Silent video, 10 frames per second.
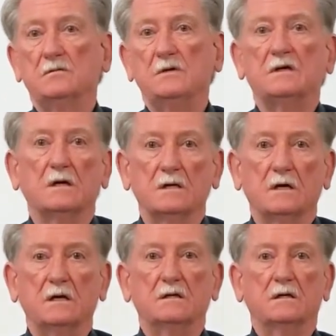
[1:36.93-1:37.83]
So
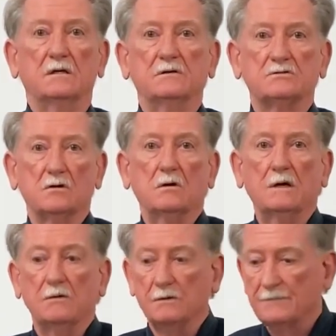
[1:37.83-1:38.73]
I am going to
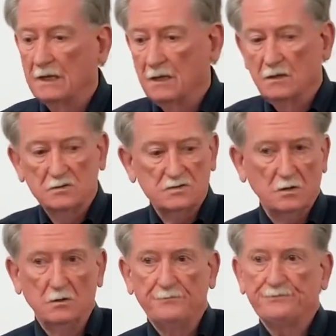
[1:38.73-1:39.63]
throw some of these
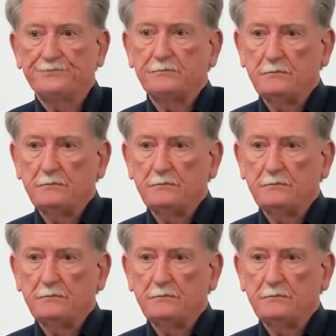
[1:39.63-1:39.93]
questions at